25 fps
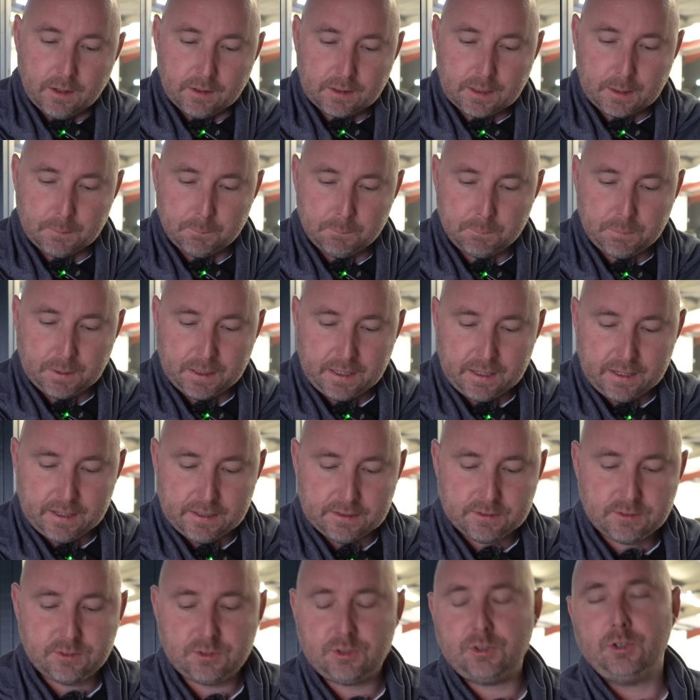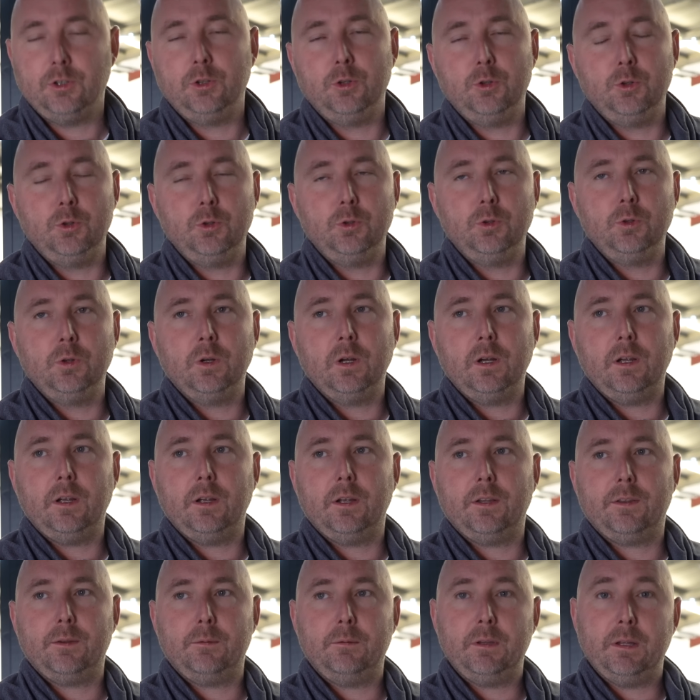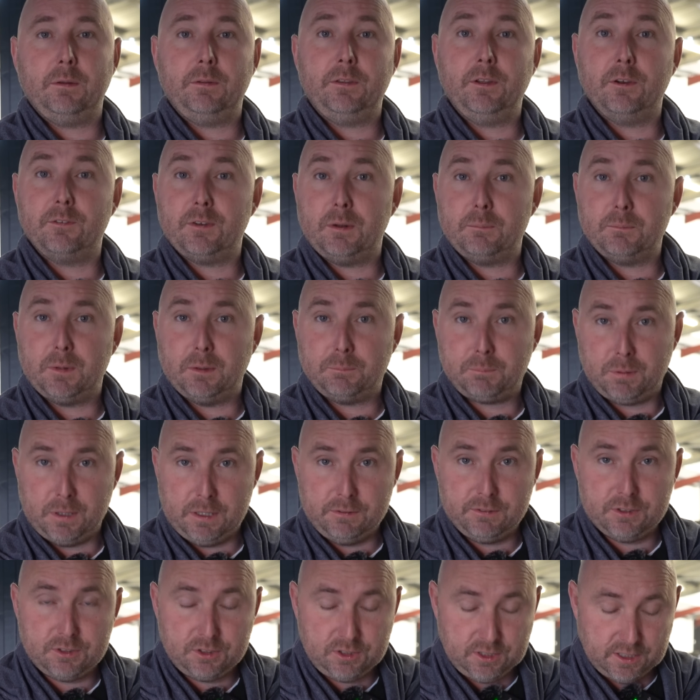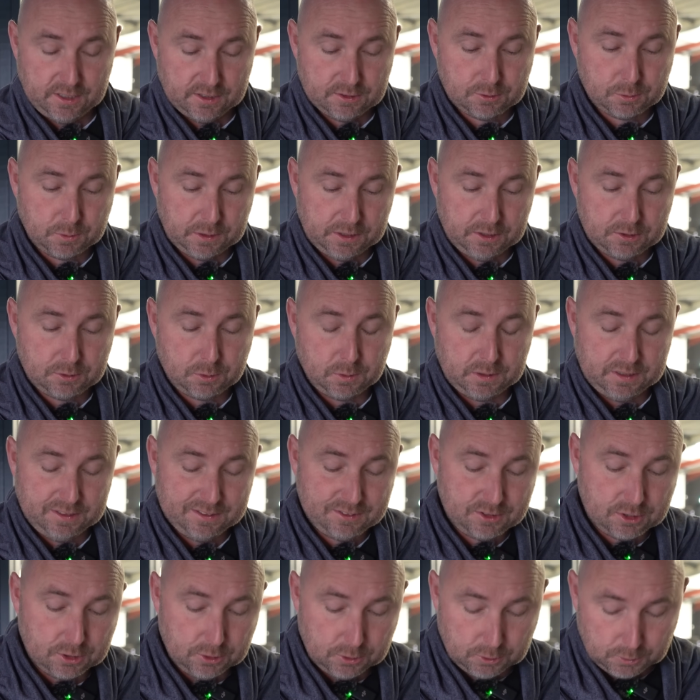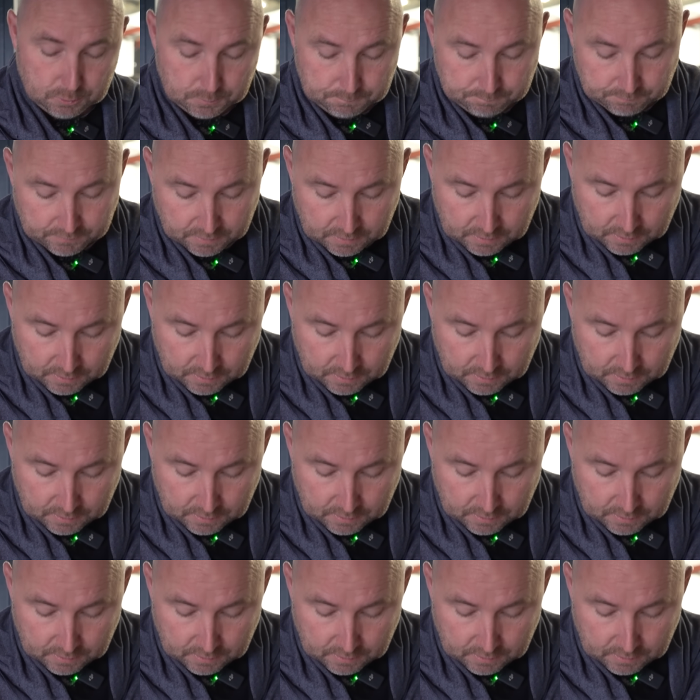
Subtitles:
compared to the November previous year, 2022,